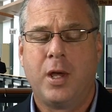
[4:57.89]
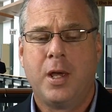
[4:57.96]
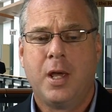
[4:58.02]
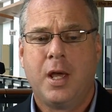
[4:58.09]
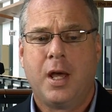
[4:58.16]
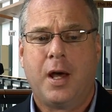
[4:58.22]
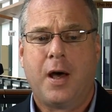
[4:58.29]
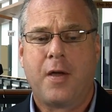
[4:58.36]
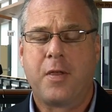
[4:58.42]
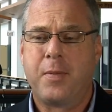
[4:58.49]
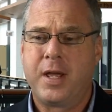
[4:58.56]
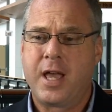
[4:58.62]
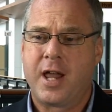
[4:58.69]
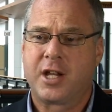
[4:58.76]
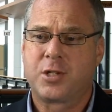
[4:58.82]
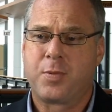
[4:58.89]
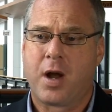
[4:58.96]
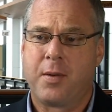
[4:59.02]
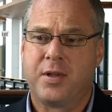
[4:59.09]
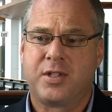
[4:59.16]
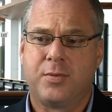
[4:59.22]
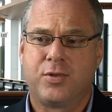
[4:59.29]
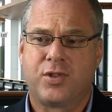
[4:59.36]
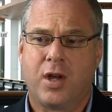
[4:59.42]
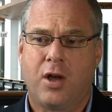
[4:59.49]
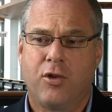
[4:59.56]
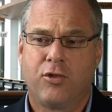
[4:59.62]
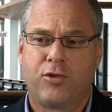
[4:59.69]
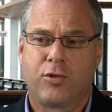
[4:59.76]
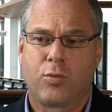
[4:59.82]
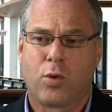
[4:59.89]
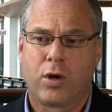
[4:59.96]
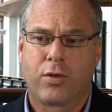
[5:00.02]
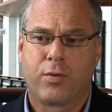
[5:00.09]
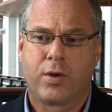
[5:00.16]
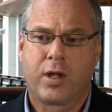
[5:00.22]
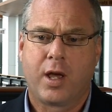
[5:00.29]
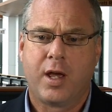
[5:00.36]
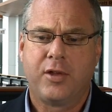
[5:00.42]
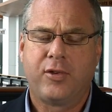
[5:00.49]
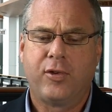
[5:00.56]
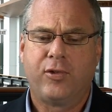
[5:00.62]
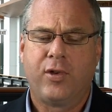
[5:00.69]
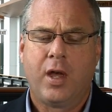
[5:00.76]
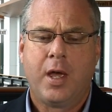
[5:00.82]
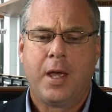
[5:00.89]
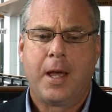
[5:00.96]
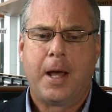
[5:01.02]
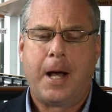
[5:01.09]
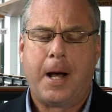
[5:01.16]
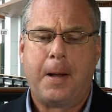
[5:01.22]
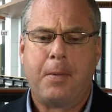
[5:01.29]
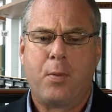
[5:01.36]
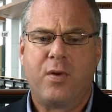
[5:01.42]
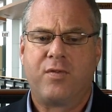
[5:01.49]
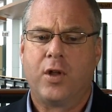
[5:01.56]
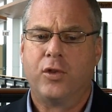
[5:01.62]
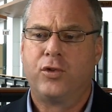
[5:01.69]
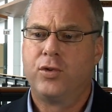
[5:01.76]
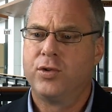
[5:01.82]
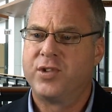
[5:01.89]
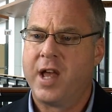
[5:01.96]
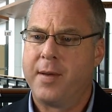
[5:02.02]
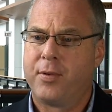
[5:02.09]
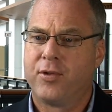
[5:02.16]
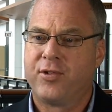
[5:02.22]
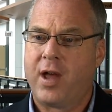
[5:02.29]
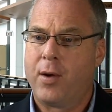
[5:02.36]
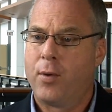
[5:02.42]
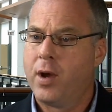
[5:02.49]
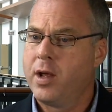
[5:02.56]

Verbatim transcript: the BCAT experiments themselves worked through cases. Um, we've done two samples that